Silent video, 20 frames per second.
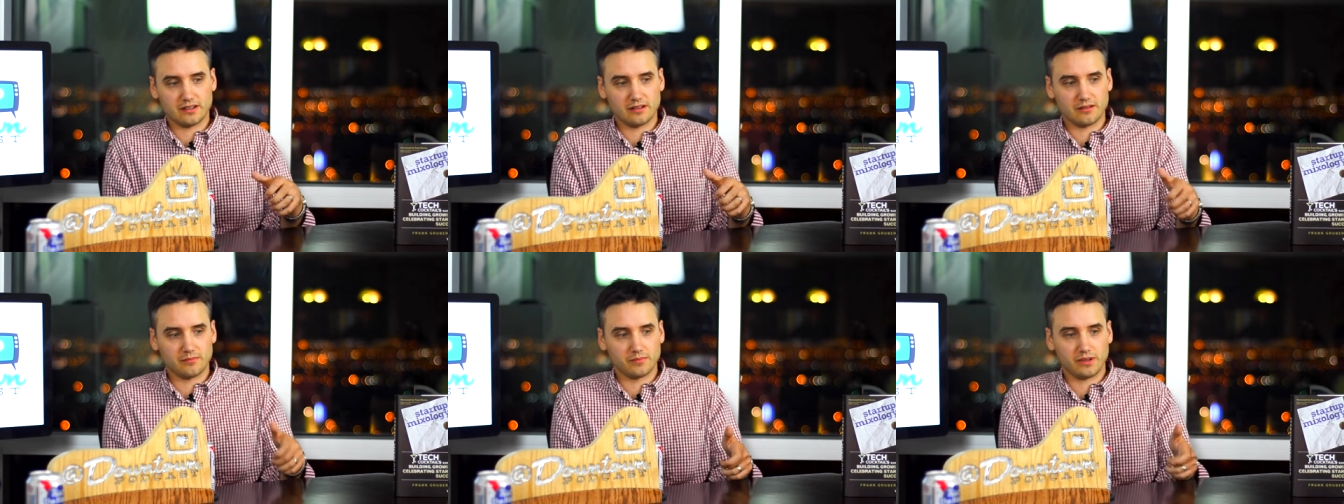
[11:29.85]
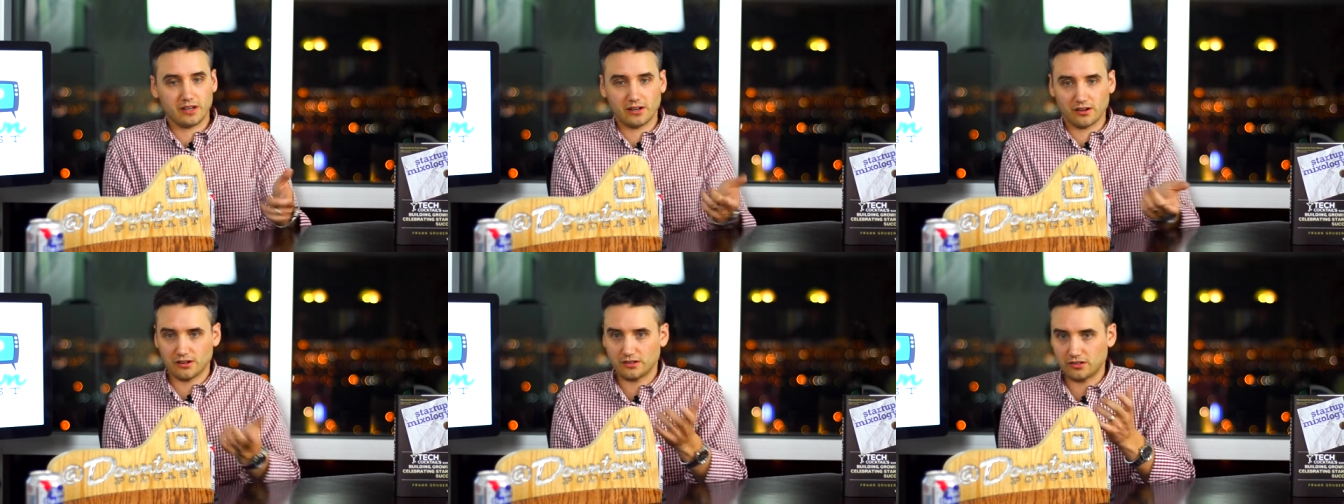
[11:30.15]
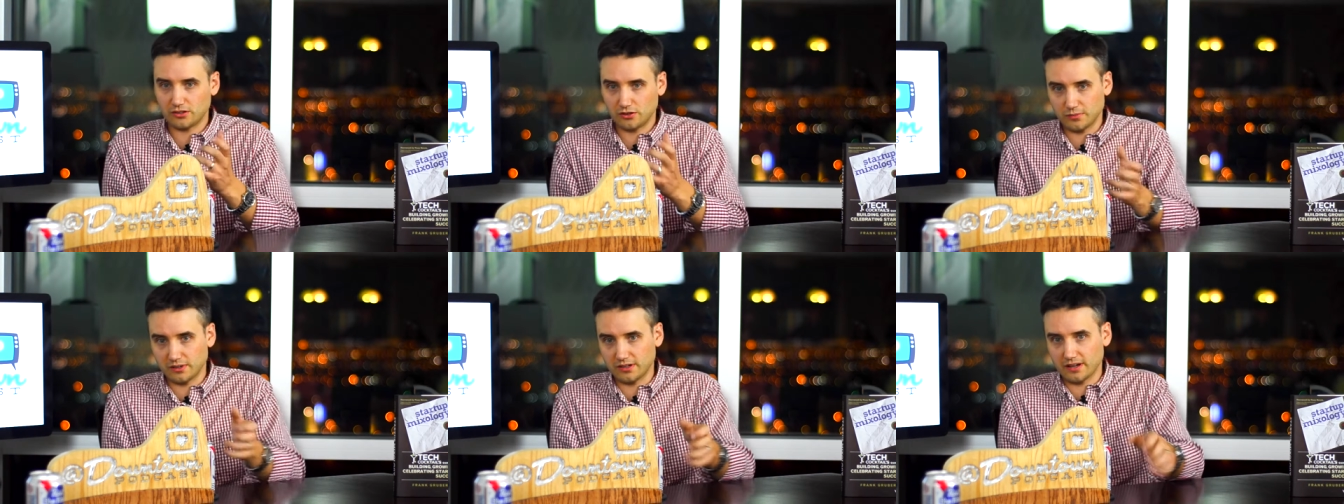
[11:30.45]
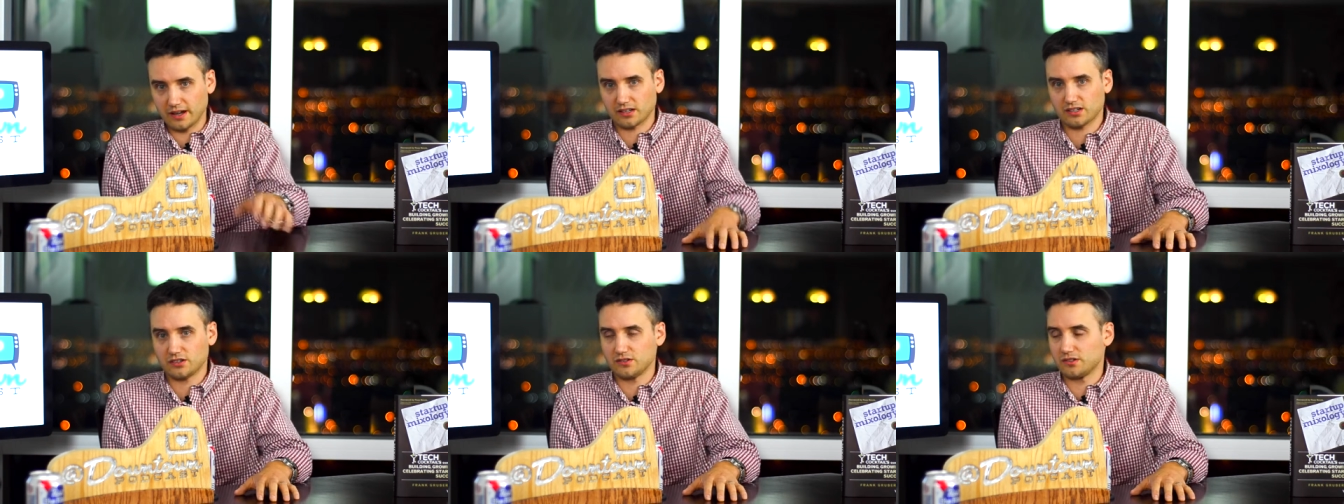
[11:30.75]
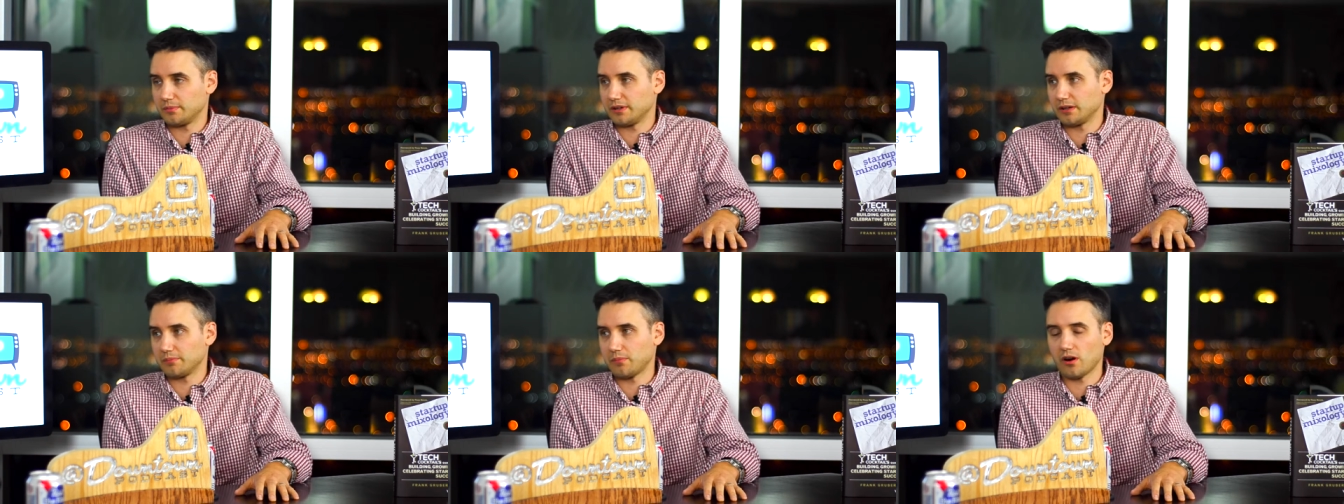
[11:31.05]
Um, Kira Newman actually
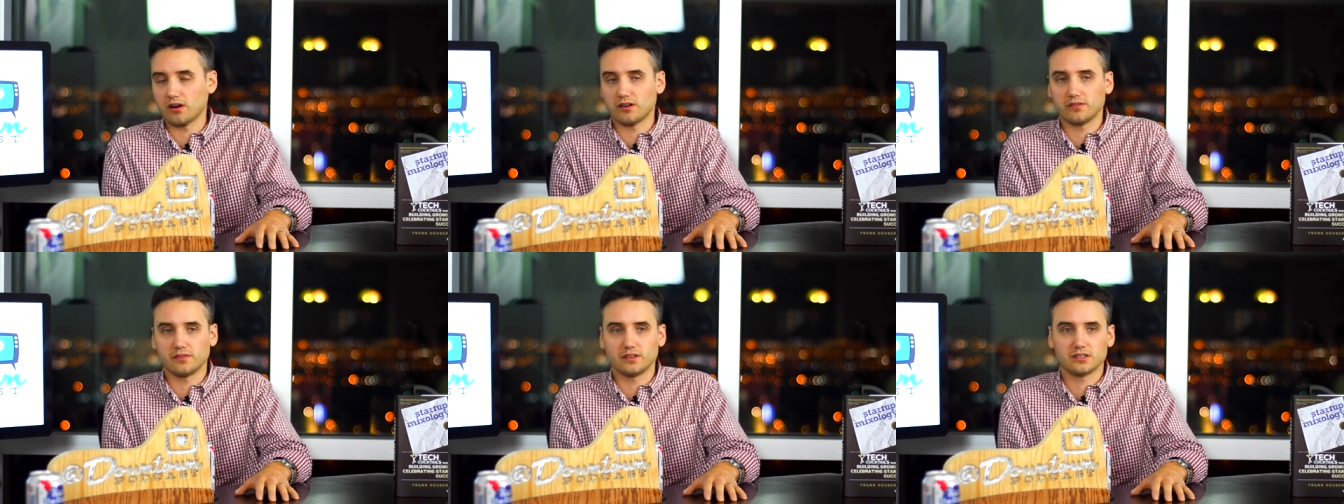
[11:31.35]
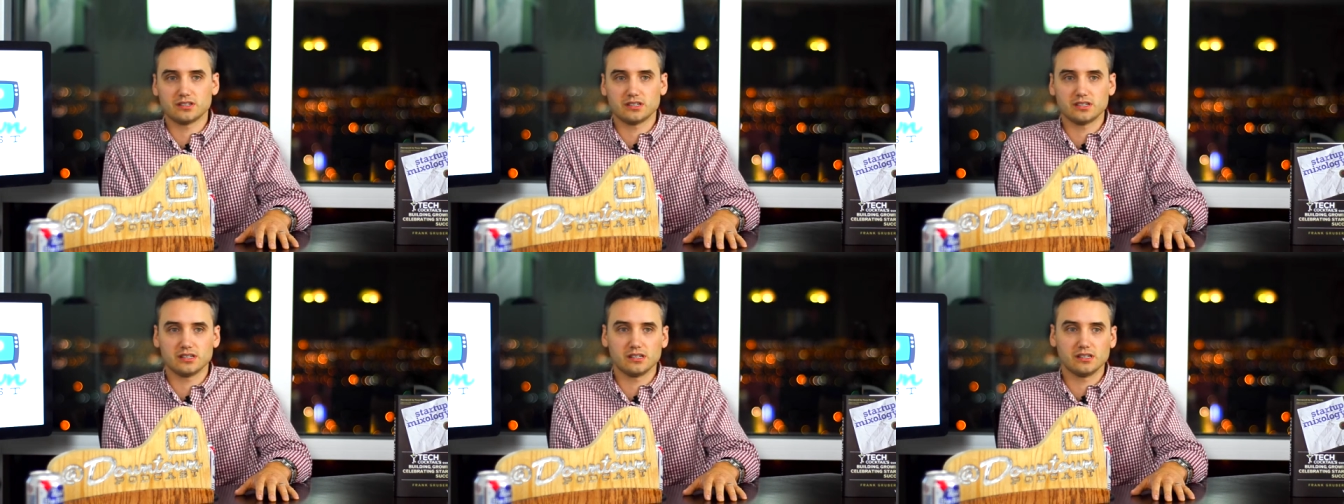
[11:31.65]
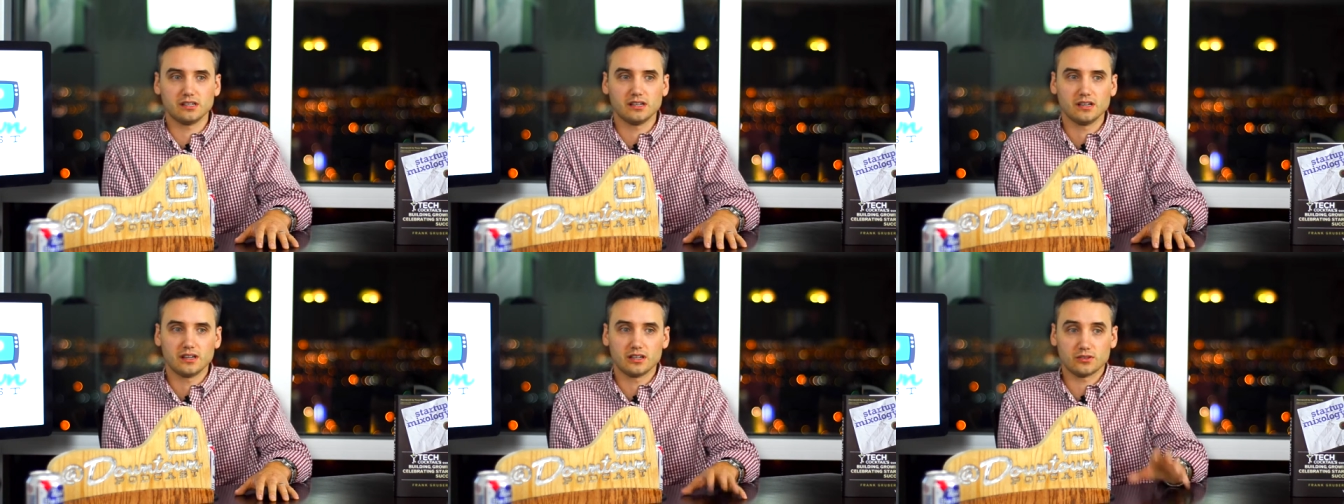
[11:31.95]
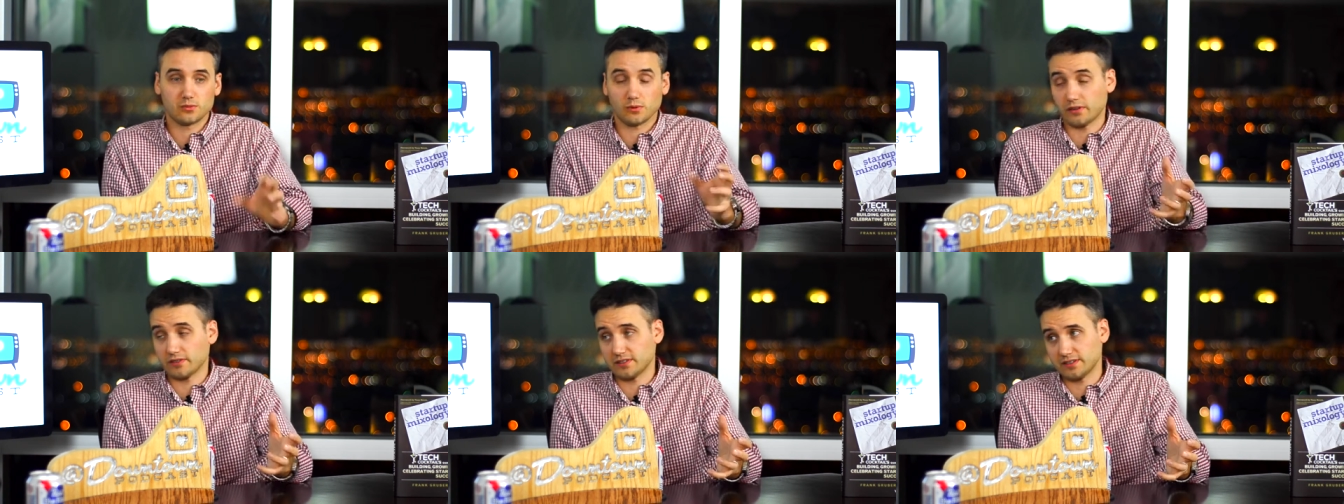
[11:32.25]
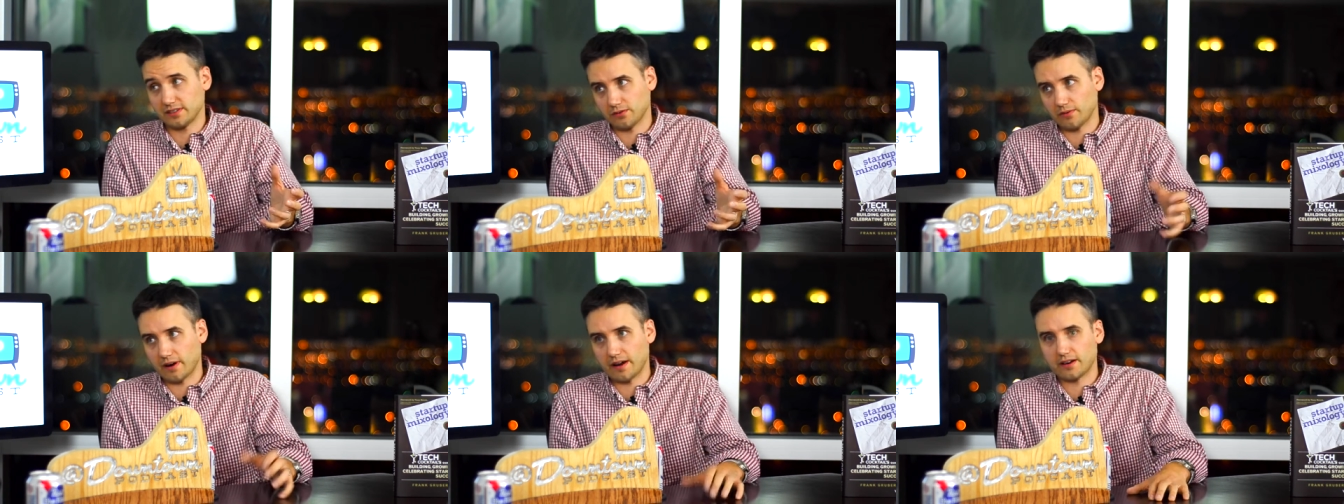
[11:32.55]
was a big part of it. She is one of our
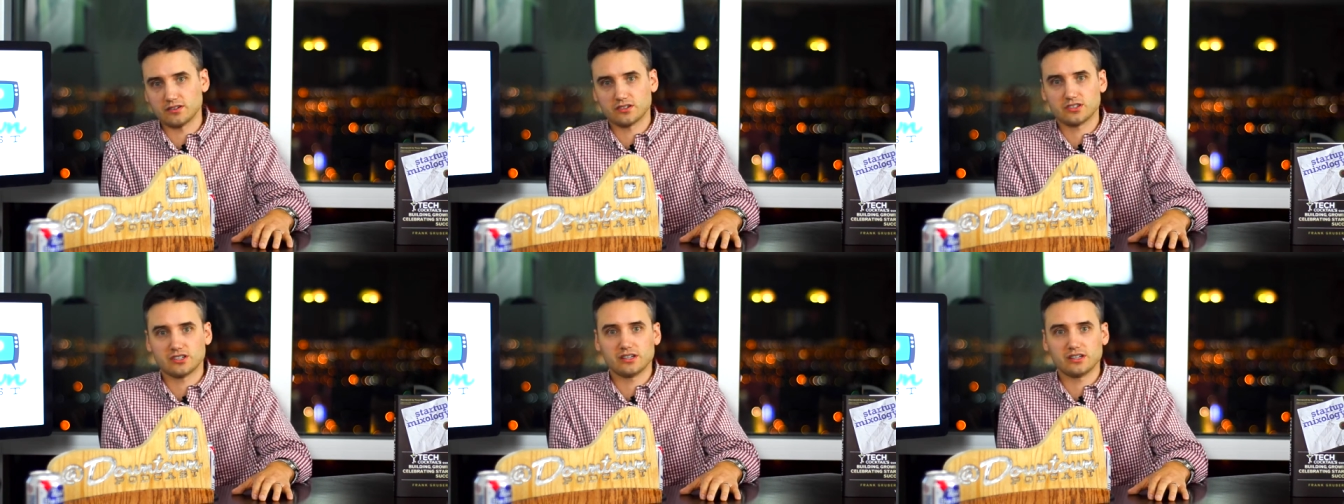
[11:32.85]
senior writers.